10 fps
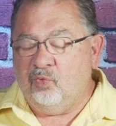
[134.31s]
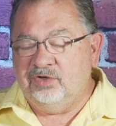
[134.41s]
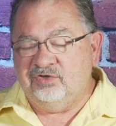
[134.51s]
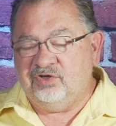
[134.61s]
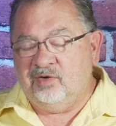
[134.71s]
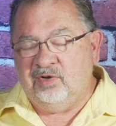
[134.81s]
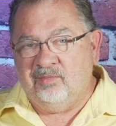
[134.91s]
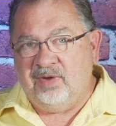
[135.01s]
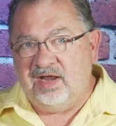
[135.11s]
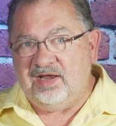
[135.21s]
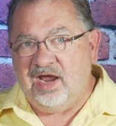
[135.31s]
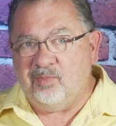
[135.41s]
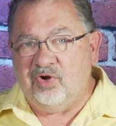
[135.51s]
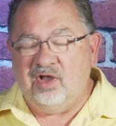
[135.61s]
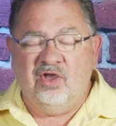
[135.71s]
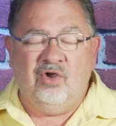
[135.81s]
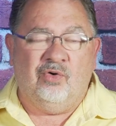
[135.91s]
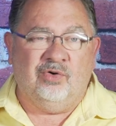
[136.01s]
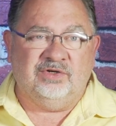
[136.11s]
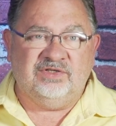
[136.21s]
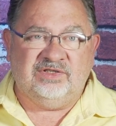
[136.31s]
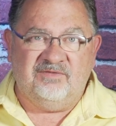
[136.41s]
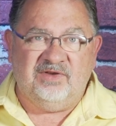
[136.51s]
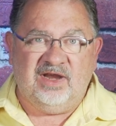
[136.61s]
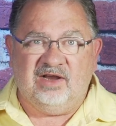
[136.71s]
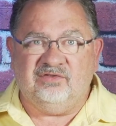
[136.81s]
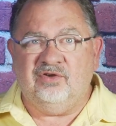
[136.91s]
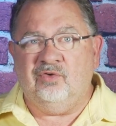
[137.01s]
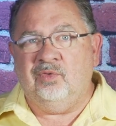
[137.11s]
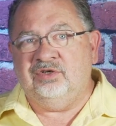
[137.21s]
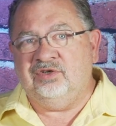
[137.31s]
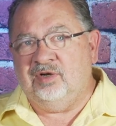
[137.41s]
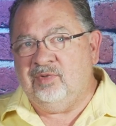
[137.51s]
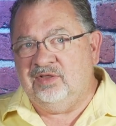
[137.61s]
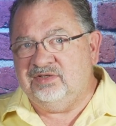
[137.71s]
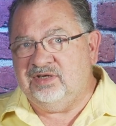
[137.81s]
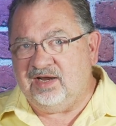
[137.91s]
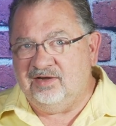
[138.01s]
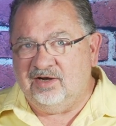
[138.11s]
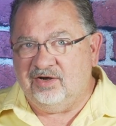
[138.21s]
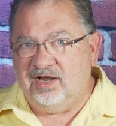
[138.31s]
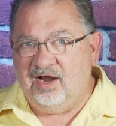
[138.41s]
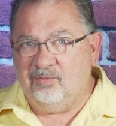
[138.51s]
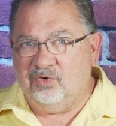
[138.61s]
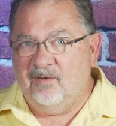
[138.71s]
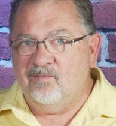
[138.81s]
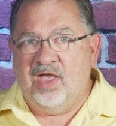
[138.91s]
which is going to be the main camera, or 7x, which is going to be the secondary camera.